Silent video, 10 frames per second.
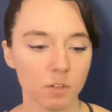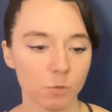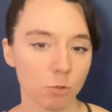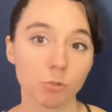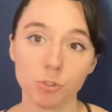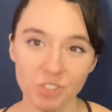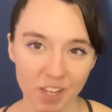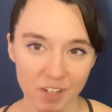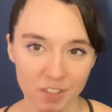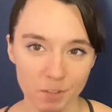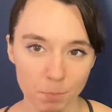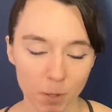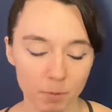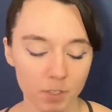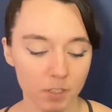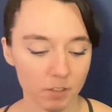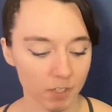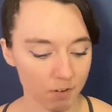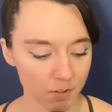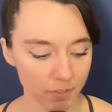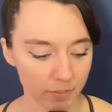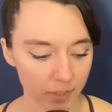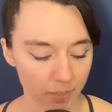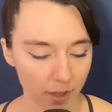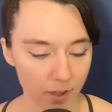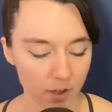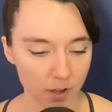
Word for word: social settings in public and everything like that.